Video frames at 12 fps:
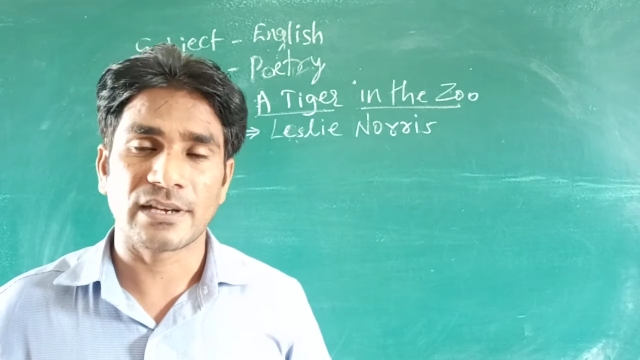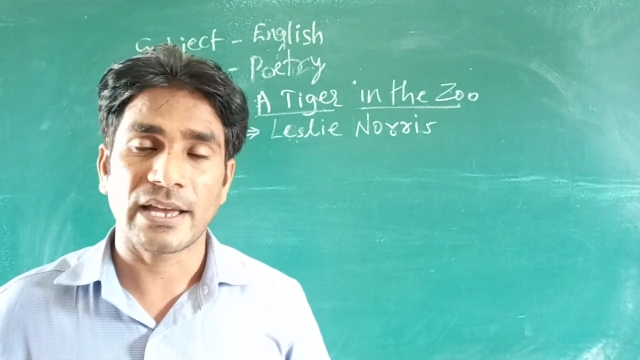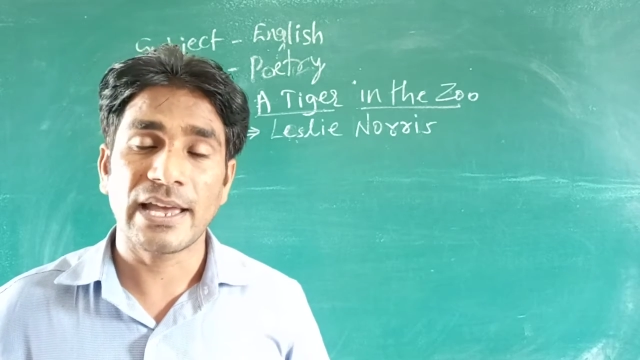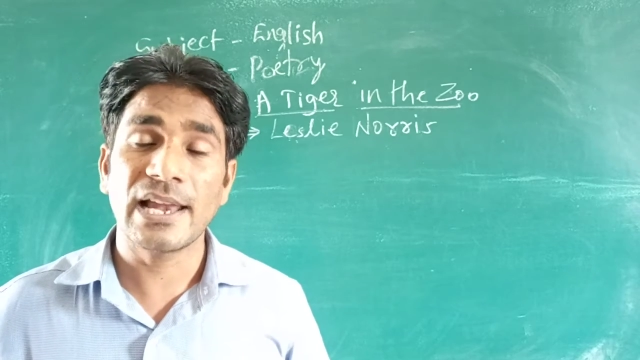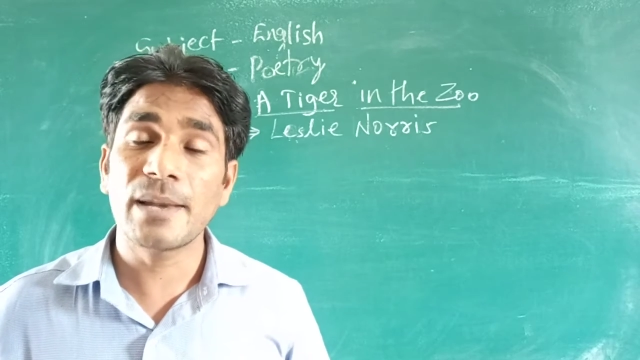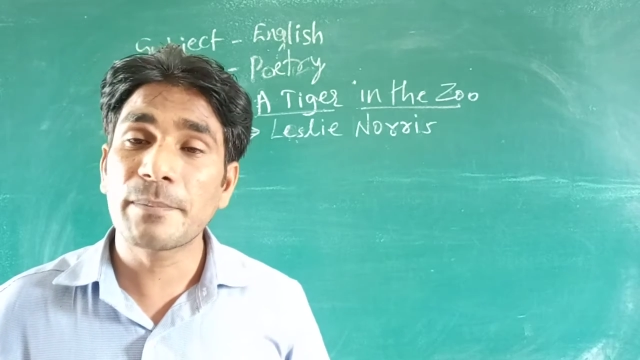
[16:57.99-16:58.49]

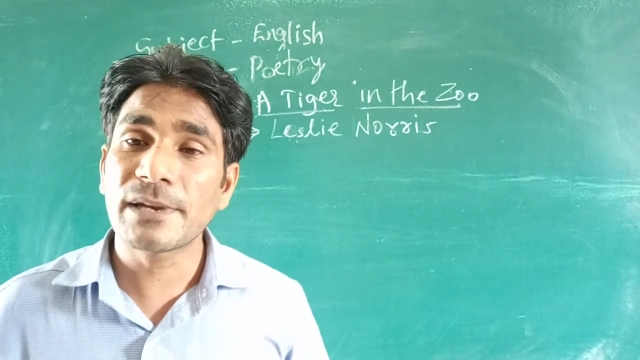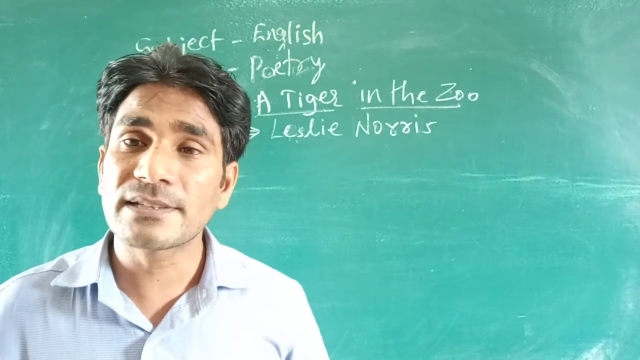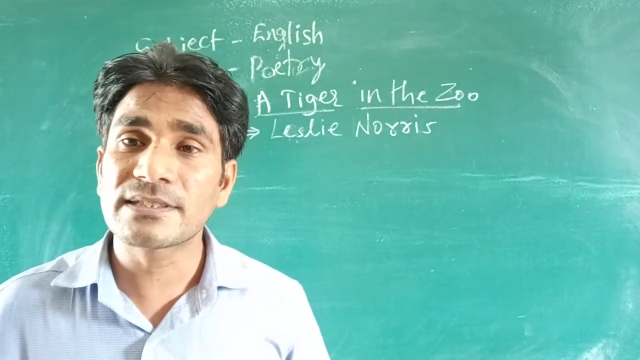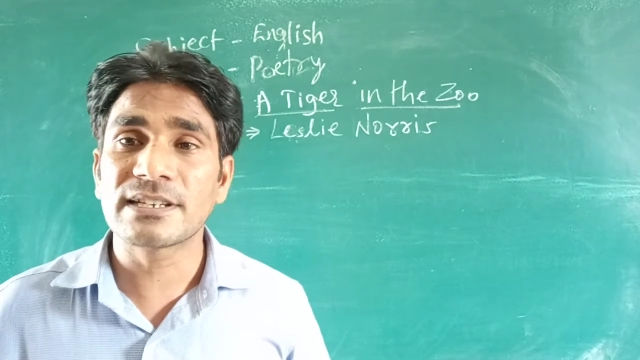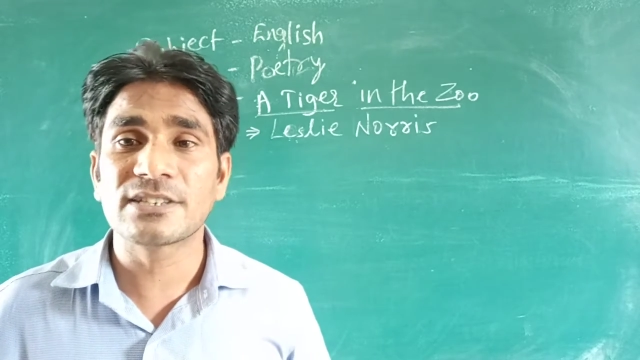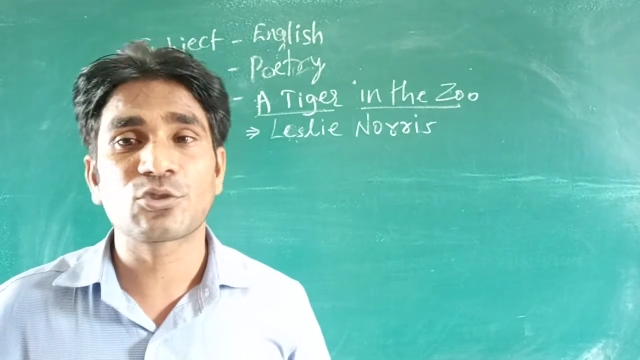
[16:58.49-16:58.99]

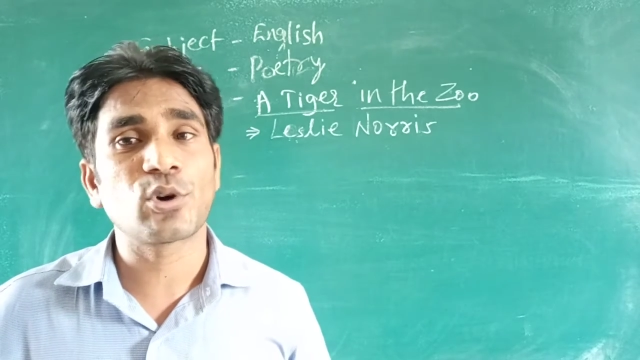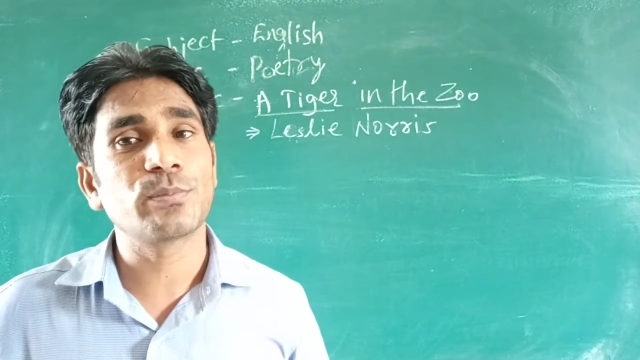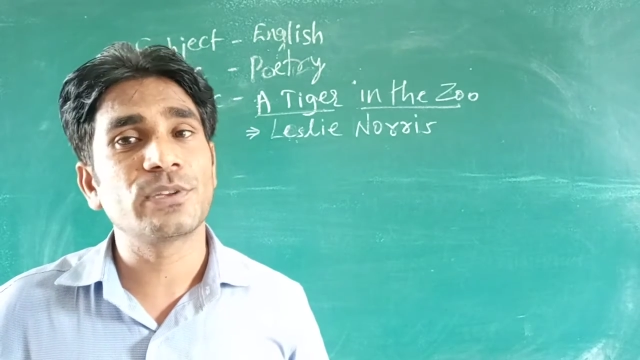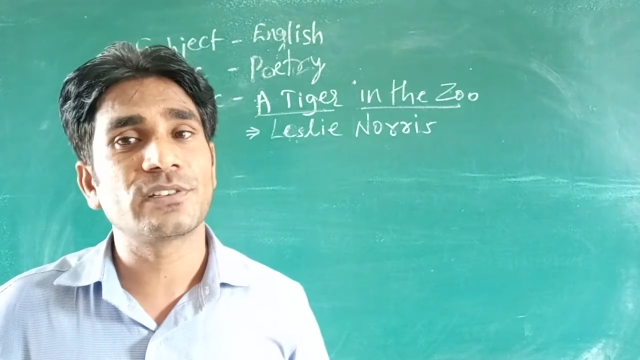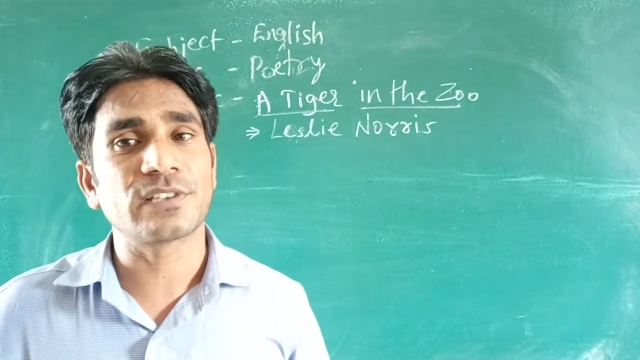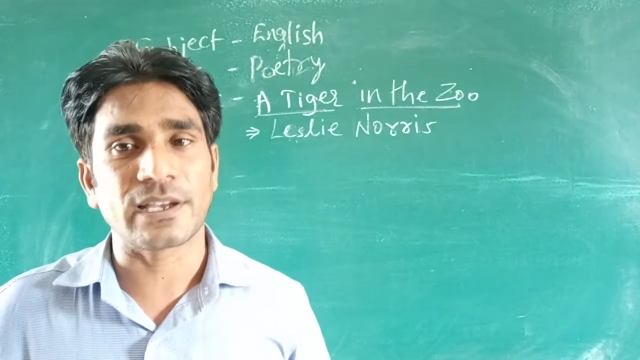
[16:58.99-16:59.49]
helplessness of
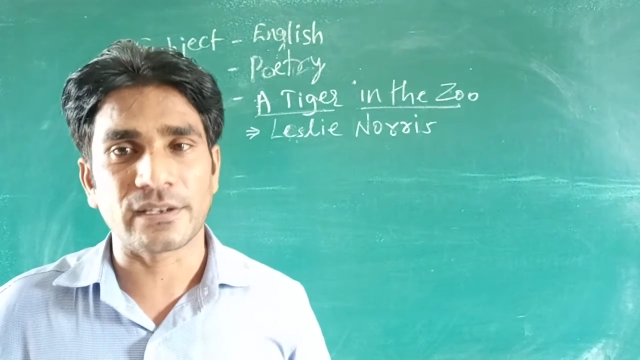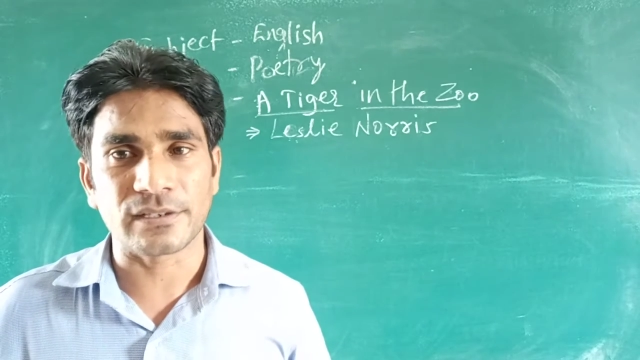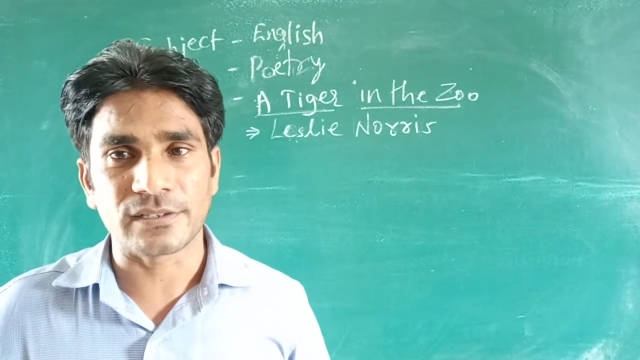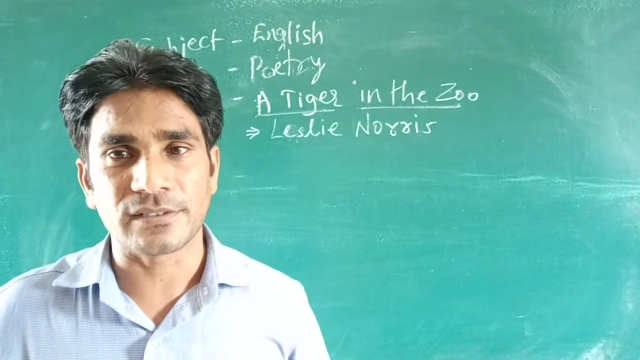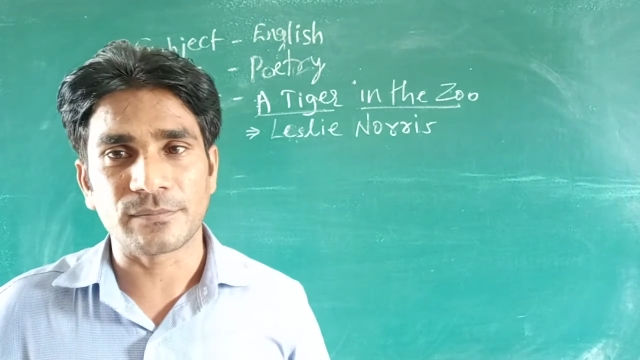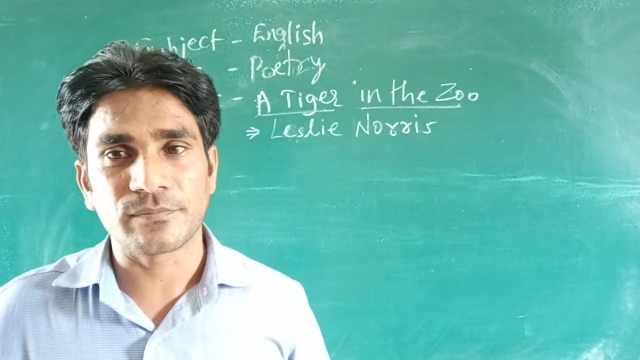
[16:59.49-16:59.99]
the
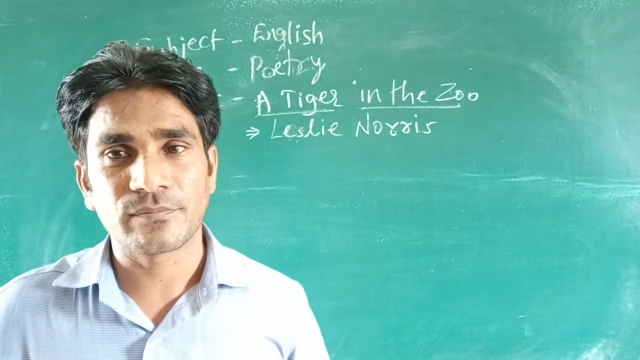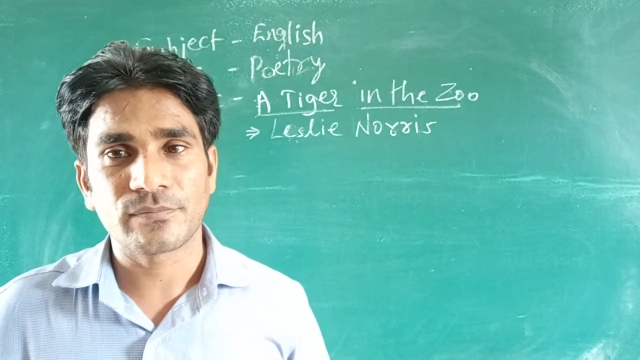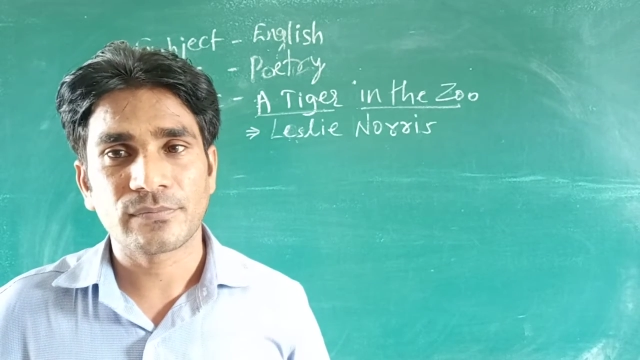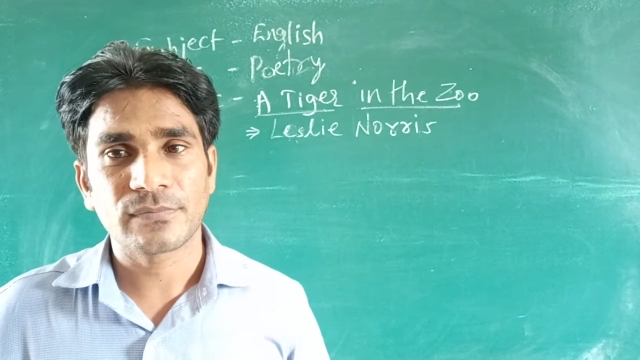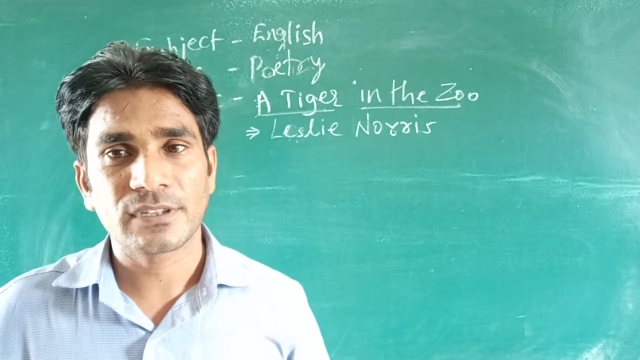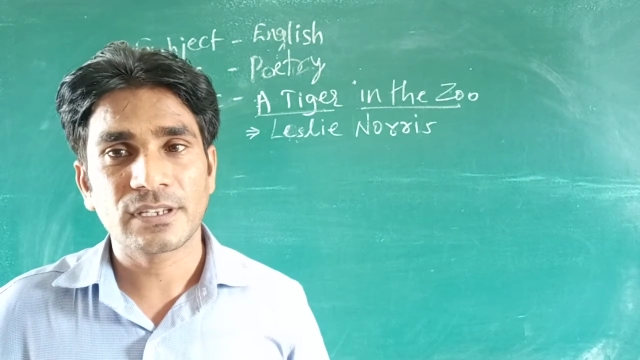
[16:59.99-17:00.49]
tiger.
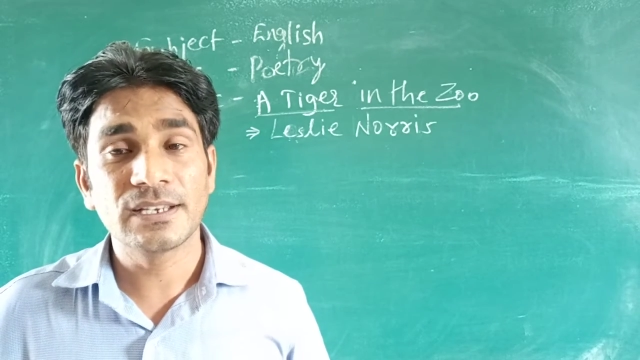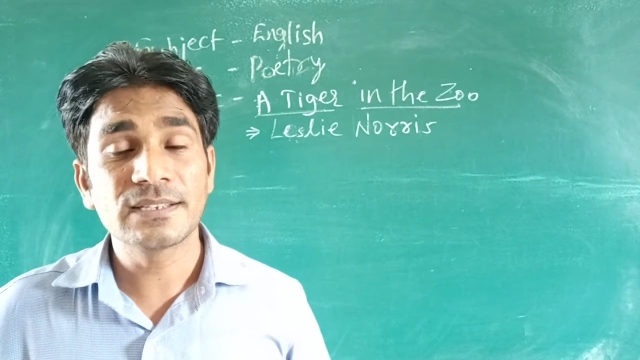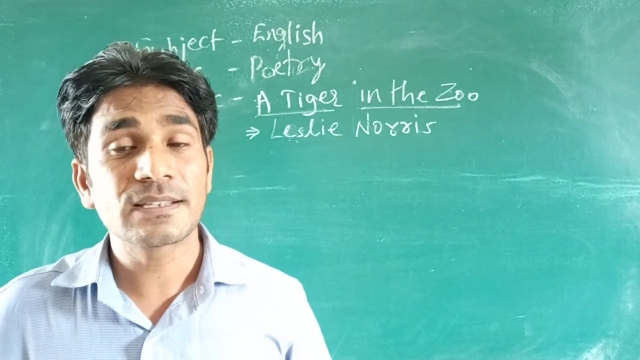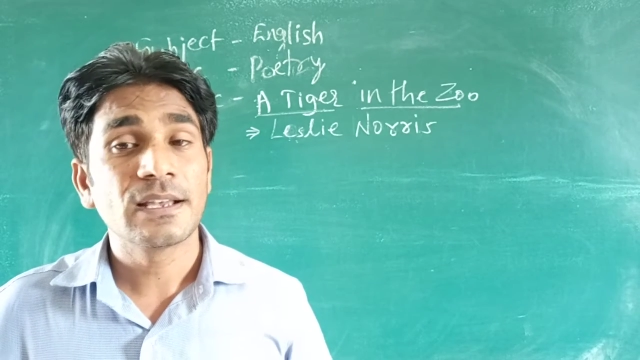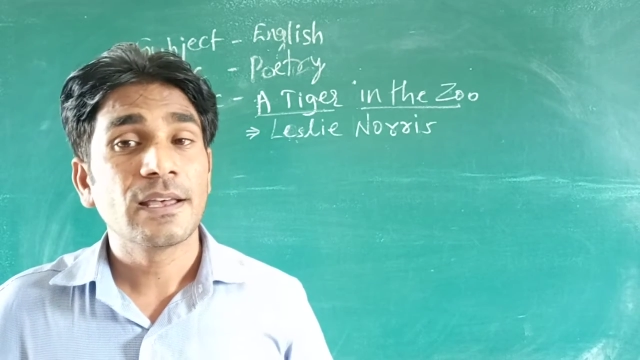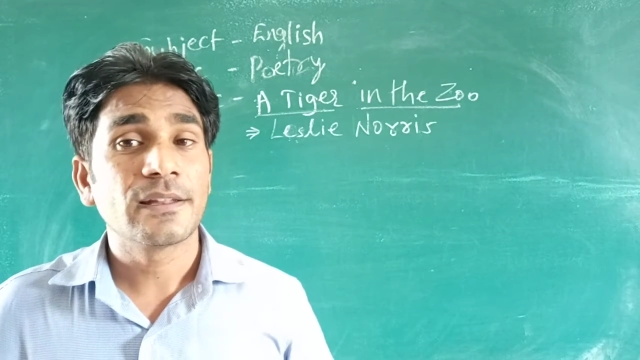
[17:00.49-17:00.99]

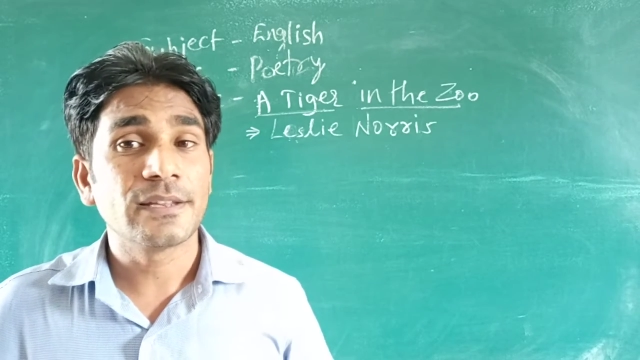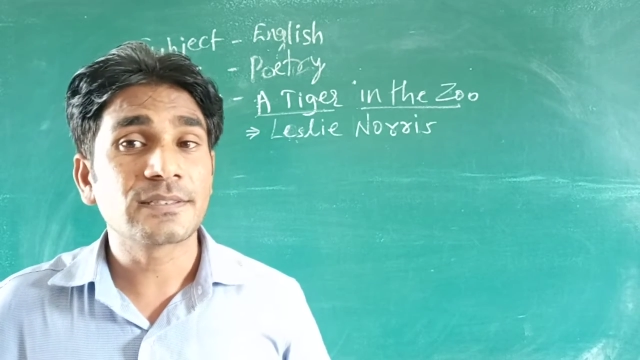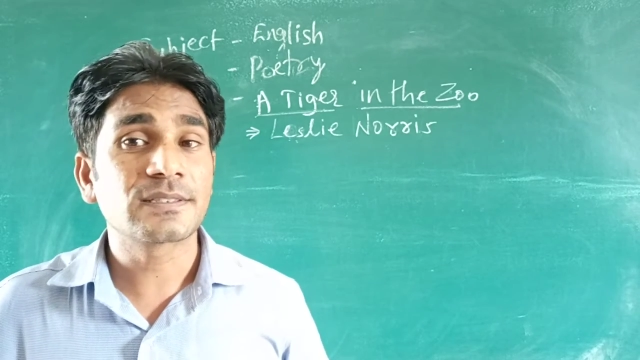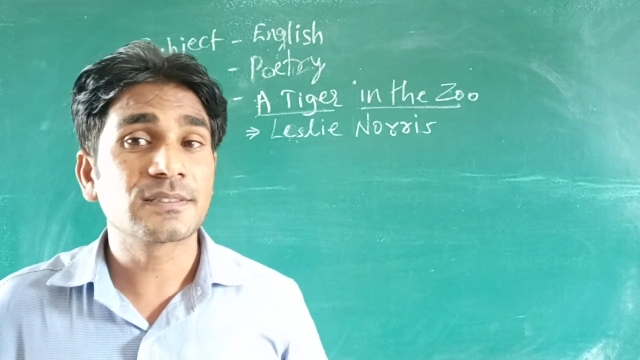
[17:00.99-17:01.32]
Yes, this